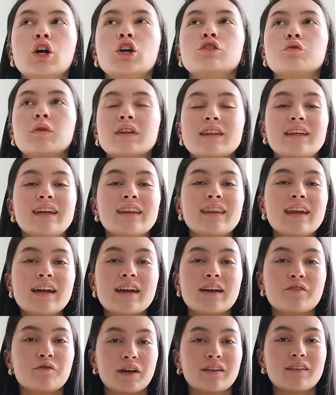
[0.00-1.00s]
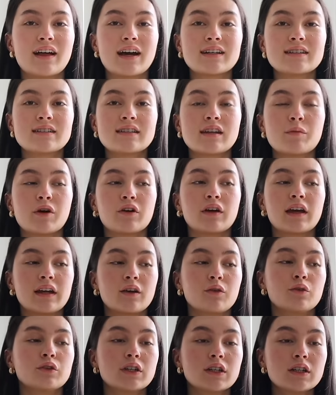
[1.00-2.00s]
The one thing that I realized about
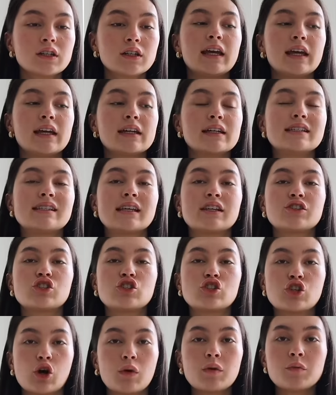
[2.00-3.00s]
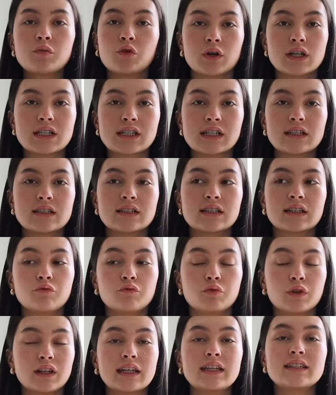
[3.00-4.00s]
getting older is it's so important to
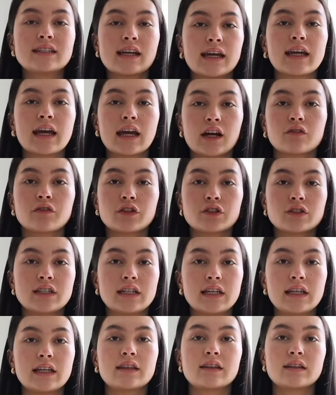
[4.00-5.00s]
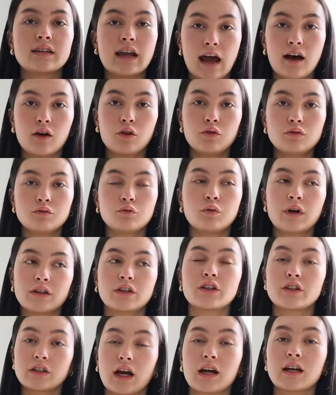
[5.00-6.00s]
really take care of your teeth now while
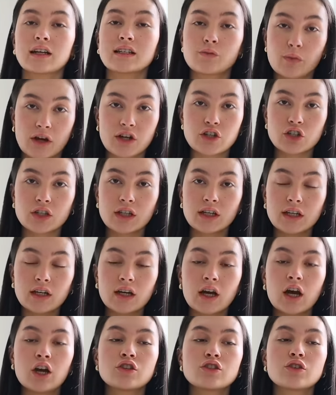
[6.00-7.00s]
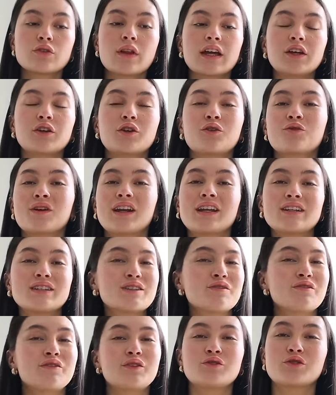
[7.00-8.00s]
you're young, especially so that you don't run
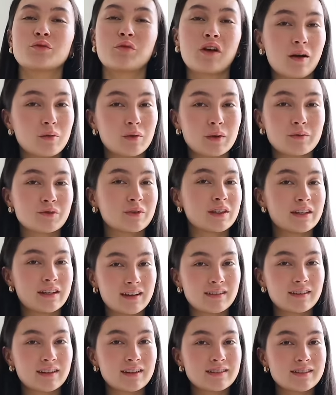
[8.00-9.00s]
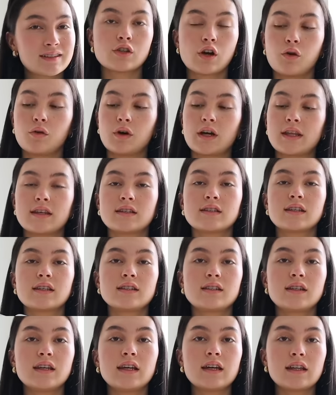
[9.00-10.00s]
into future problems with the dentist. So this
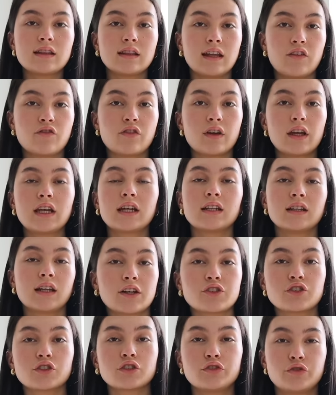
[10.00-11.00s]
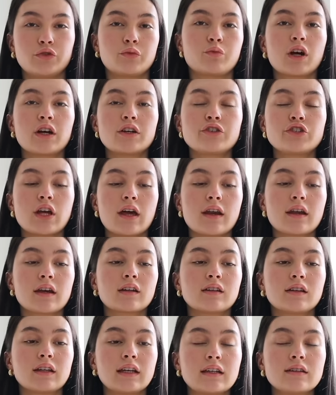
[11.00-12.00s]
is the Laifen electric toothbrush and it
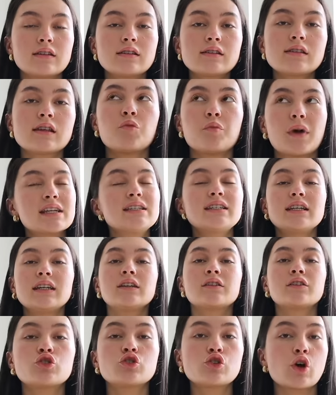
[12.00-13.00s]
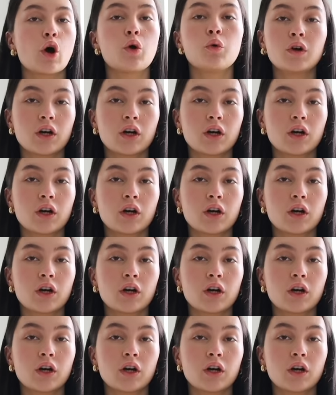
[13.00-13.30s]
cleans my teeth so